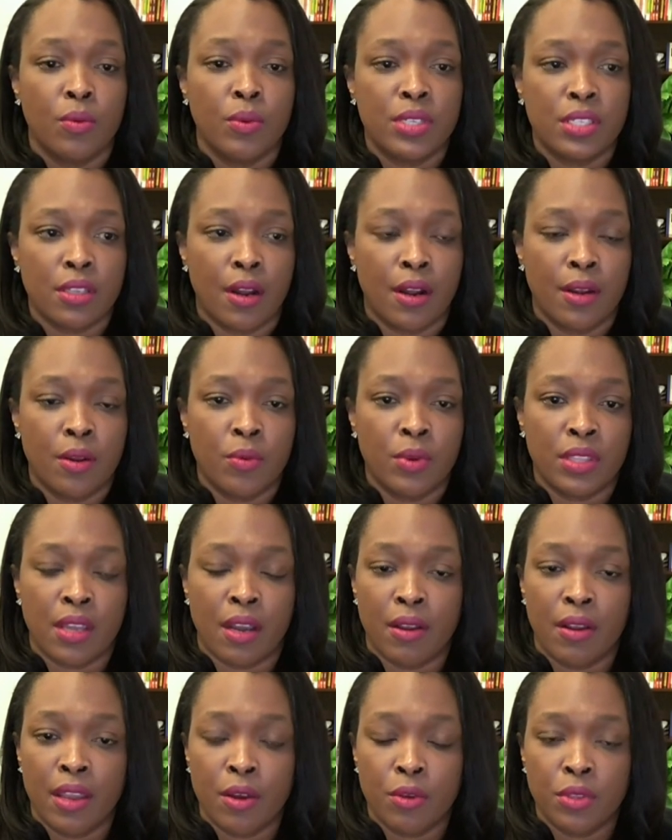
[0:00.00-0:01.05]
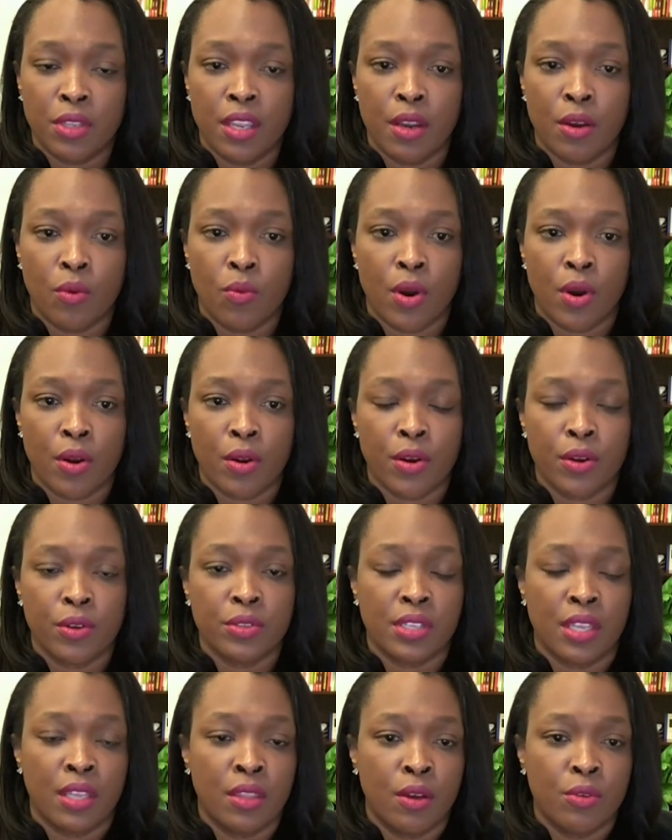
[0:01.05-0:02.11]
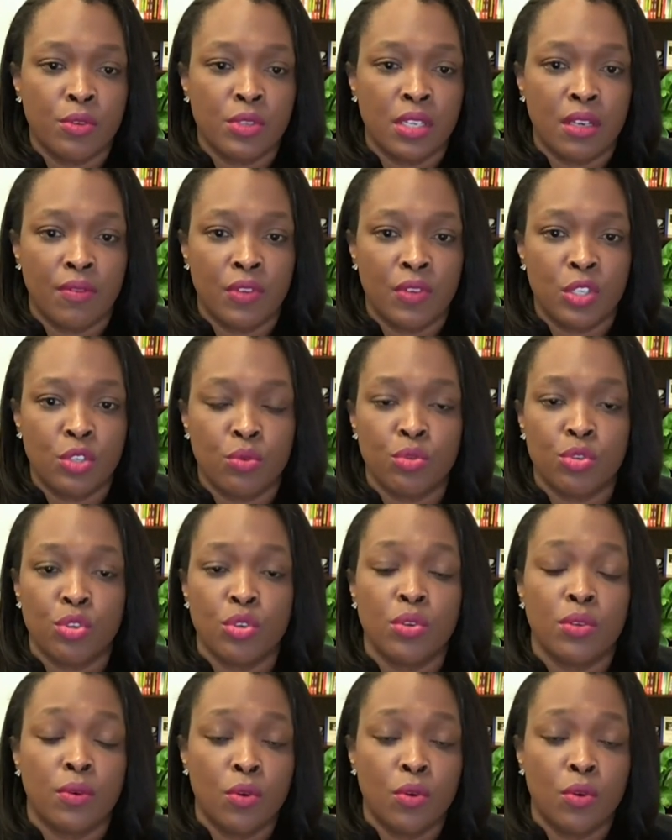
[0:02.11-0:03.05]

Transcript: We started with our healthcare workers and those individuals